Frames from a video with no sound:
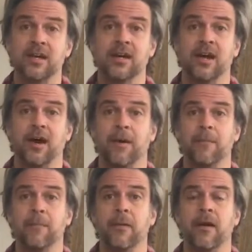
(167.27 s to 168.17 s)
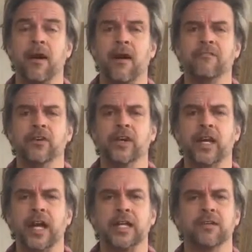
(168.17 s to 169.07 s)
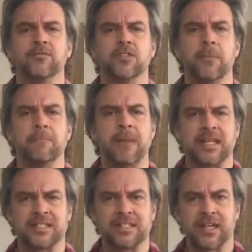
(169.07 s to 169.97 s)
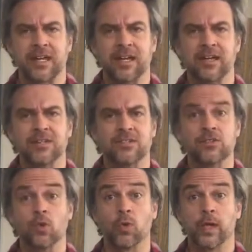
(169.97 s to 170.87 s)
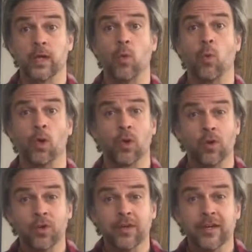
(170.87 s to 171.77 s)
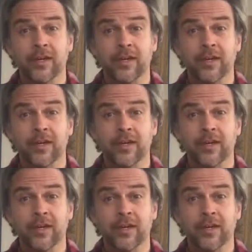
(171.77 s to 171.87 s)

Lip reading: a very kind of domestic story world.